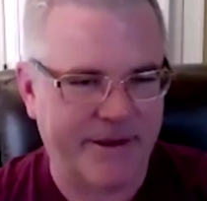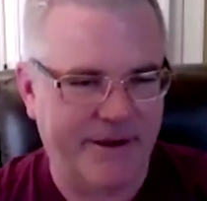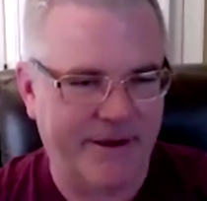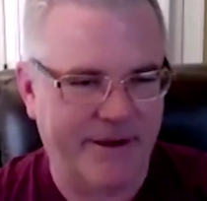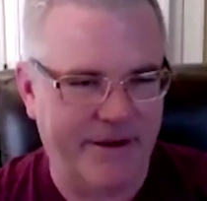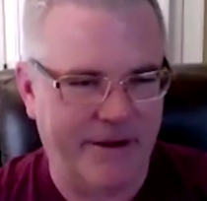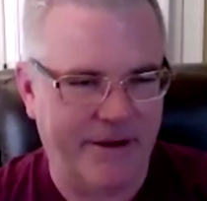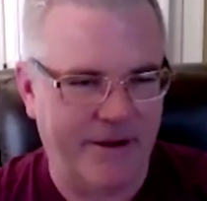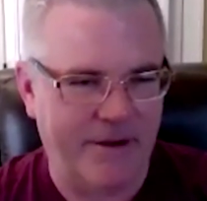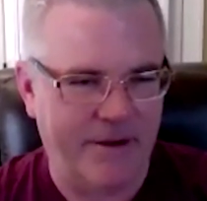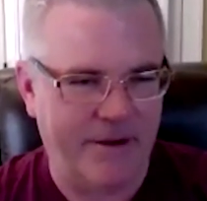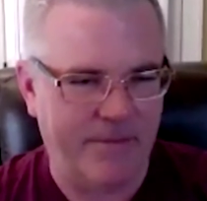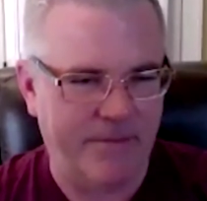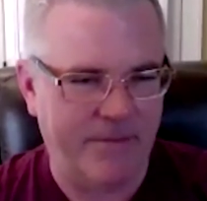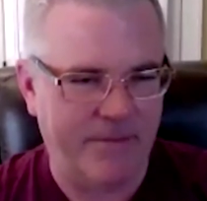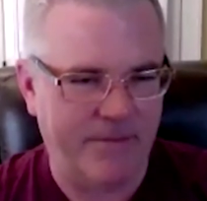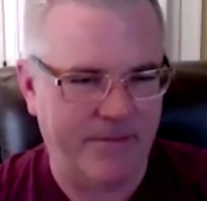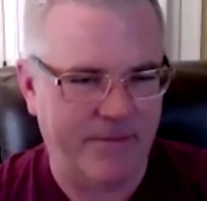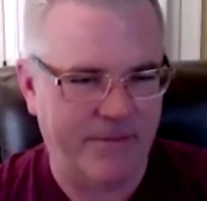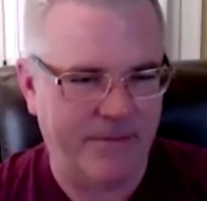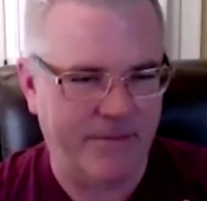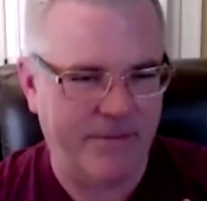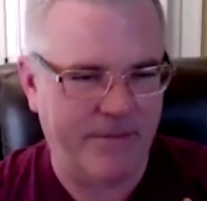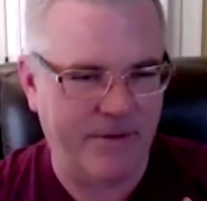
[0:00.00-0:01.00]
um,
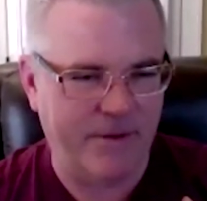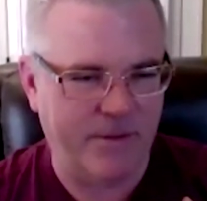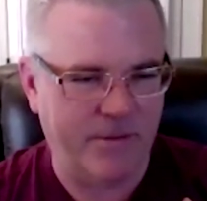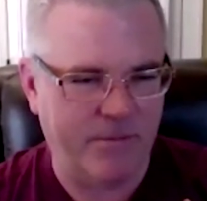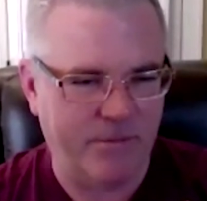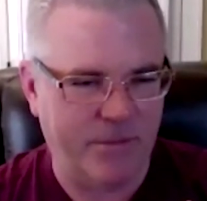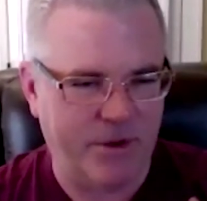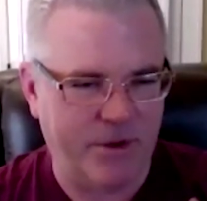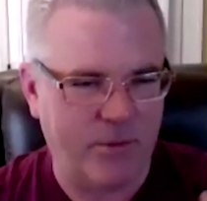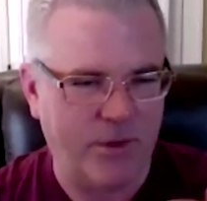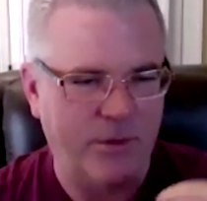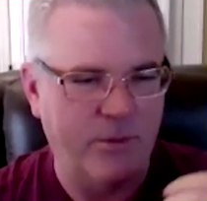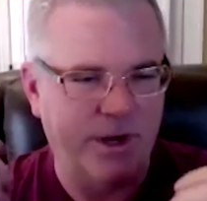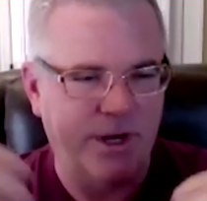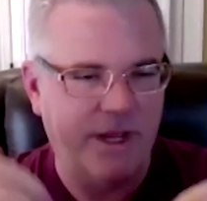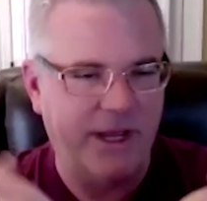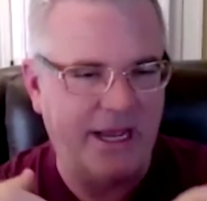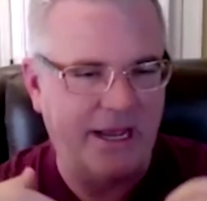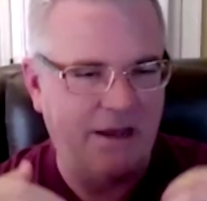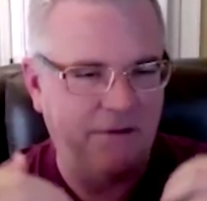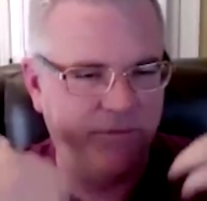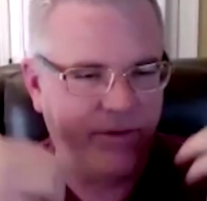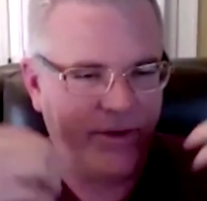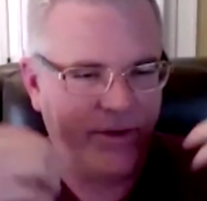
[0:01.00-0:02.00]
but we want to
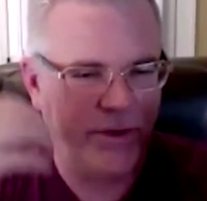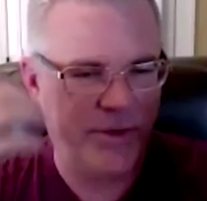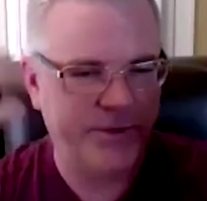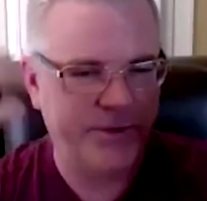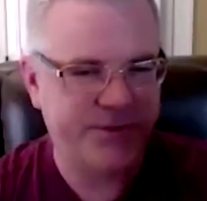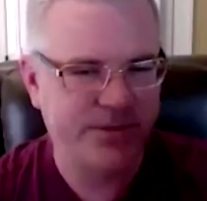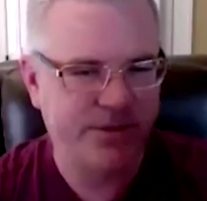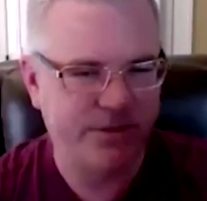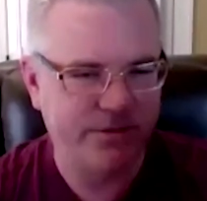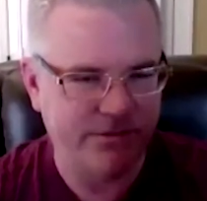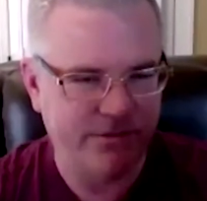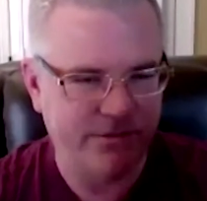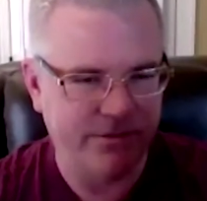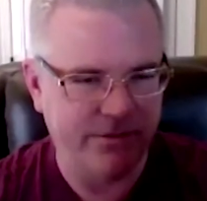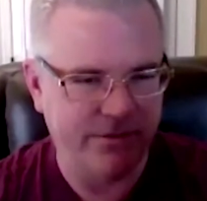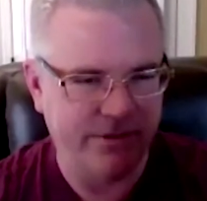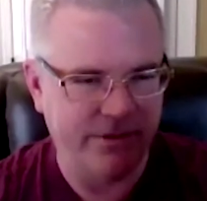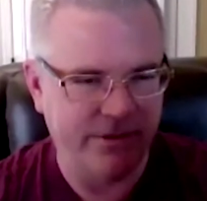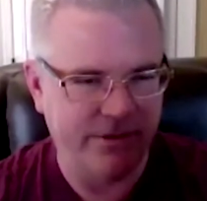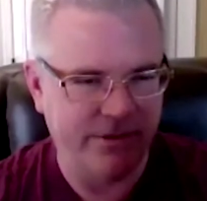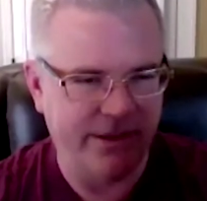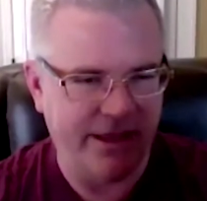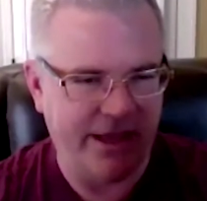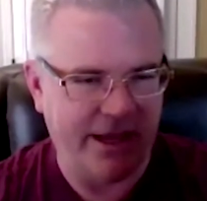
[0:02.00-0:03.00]
have those,
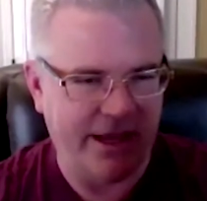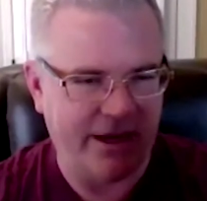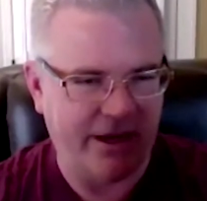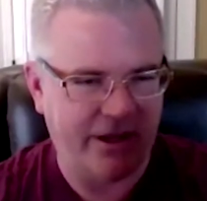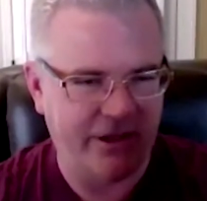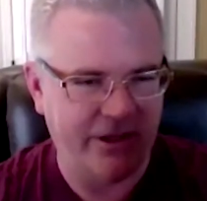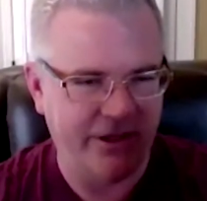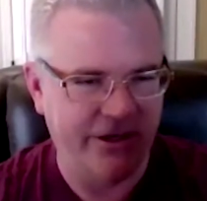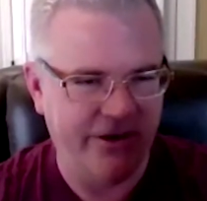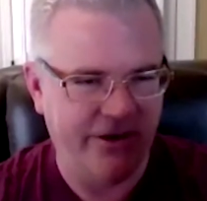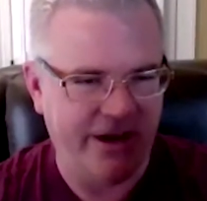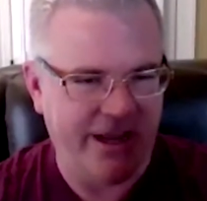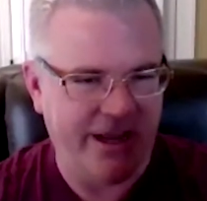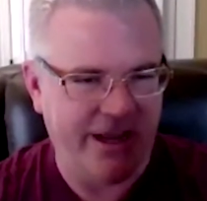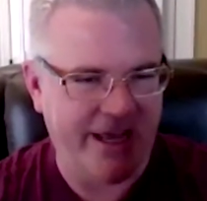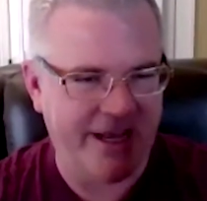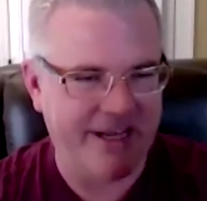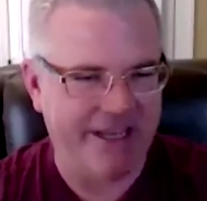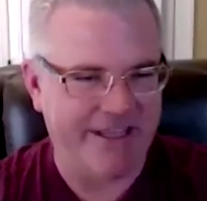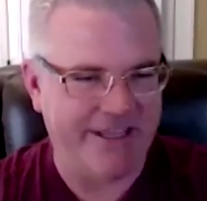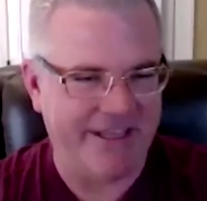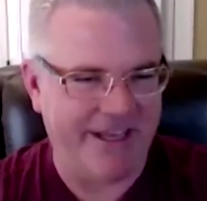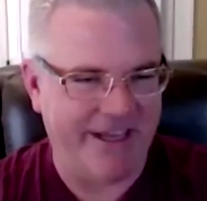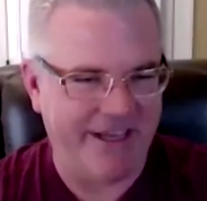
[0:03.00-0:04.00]
that
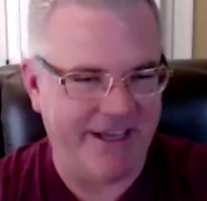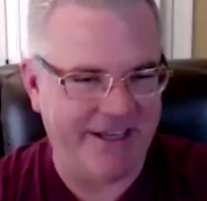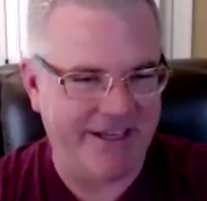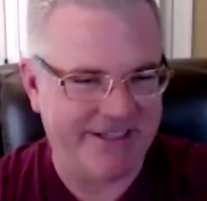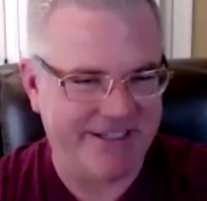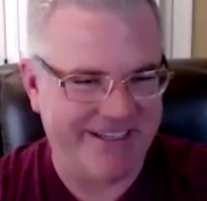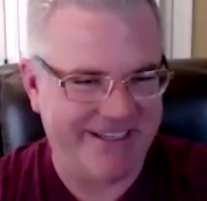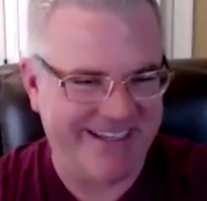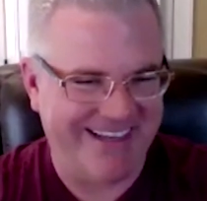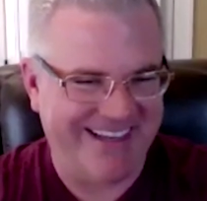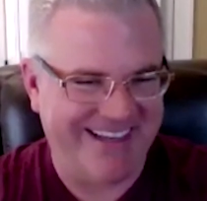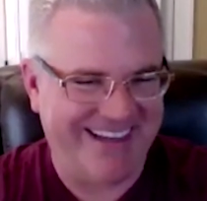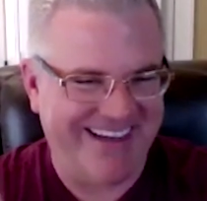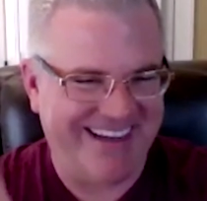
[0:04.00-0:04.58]
clear-headedness.